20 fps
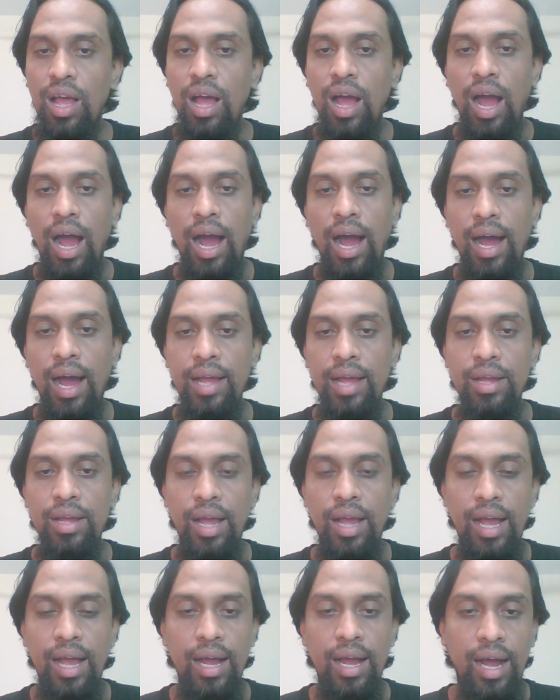I,
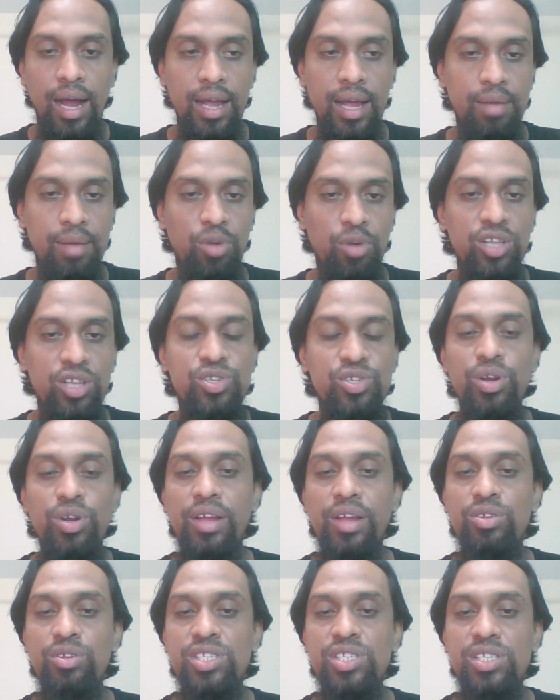uh, I am also
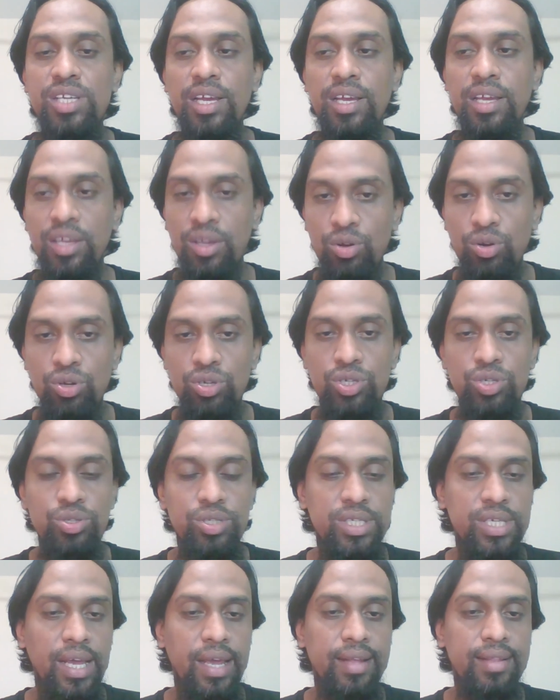requesting you to
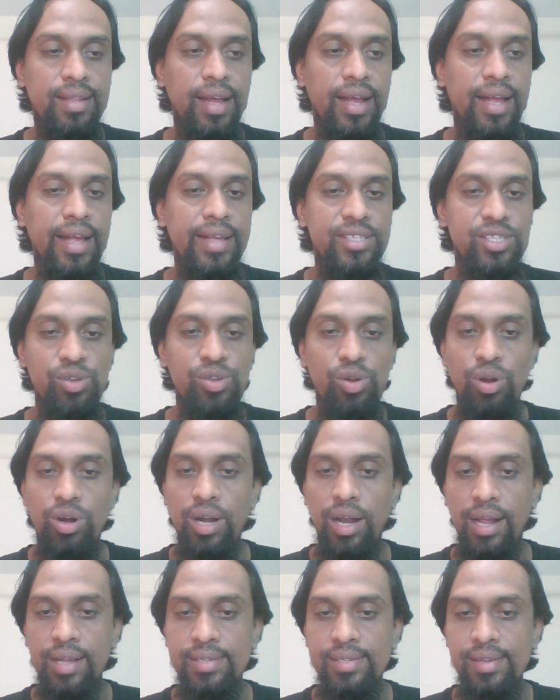check the S E O
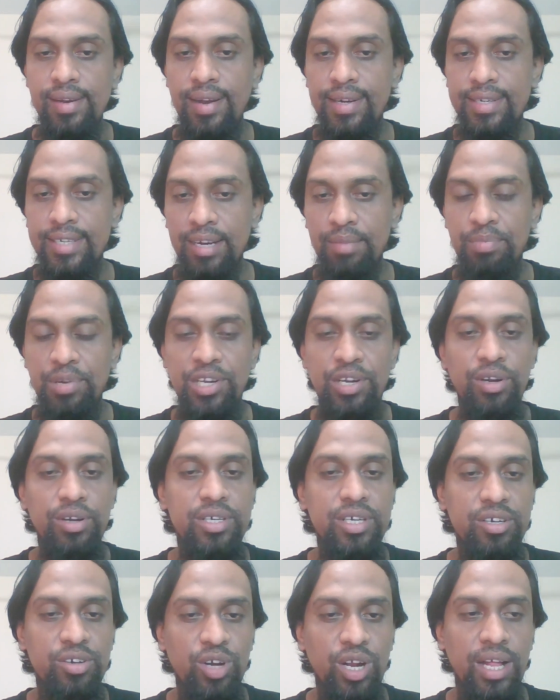Clerks related video
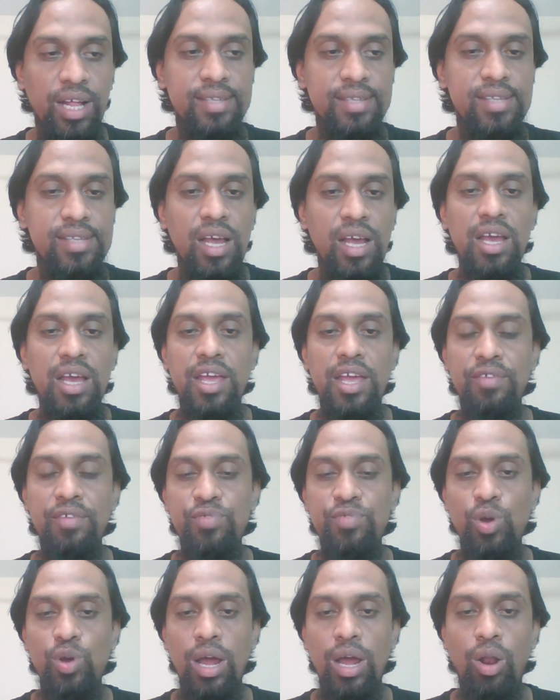tutorials if
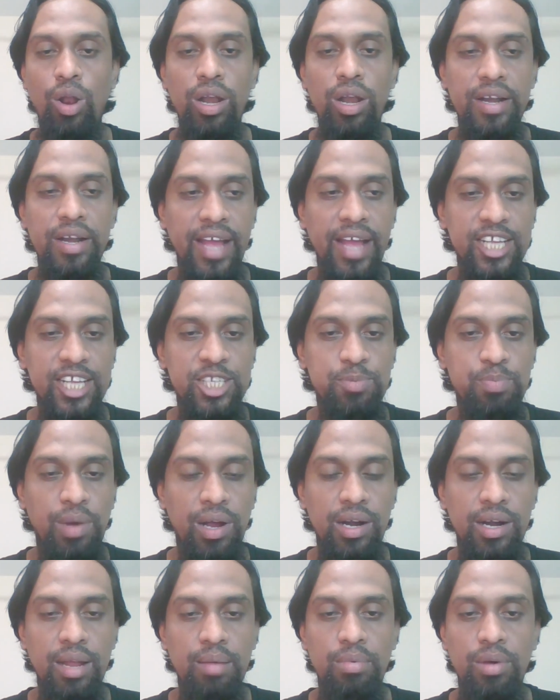you are already
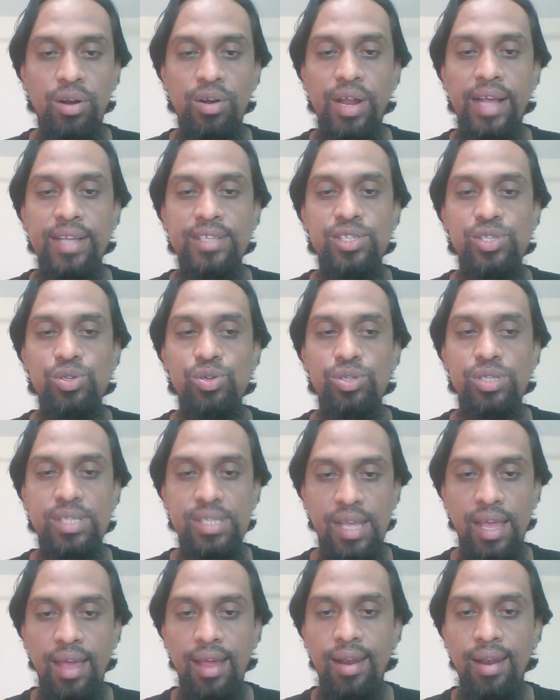expert about S E O
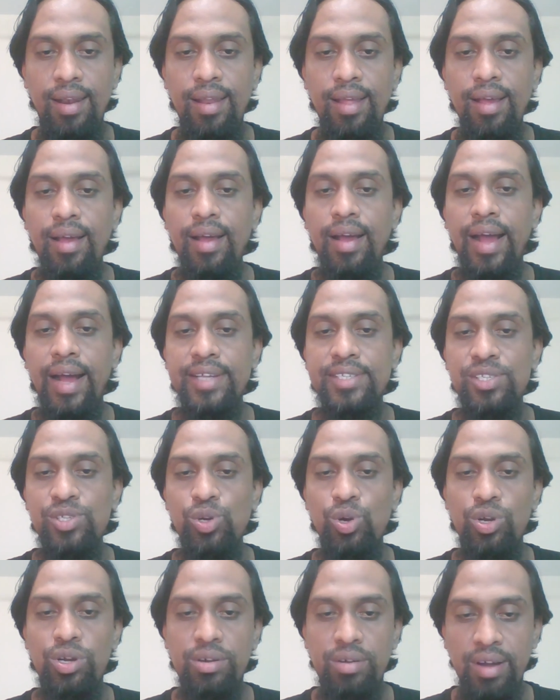skill, S E O
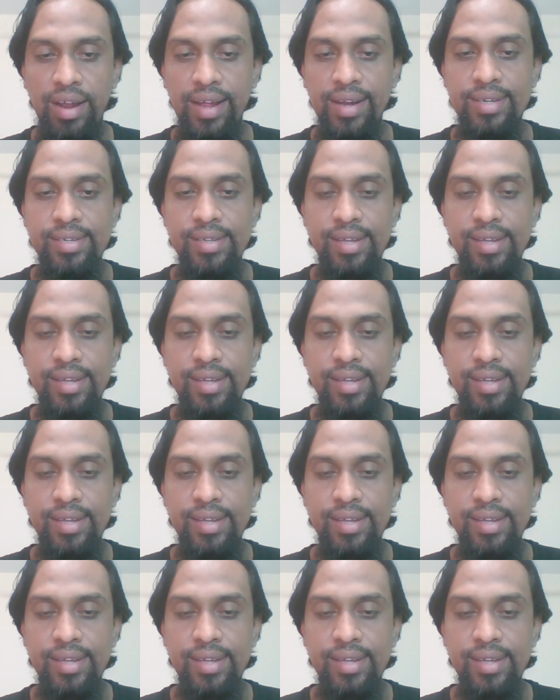trade,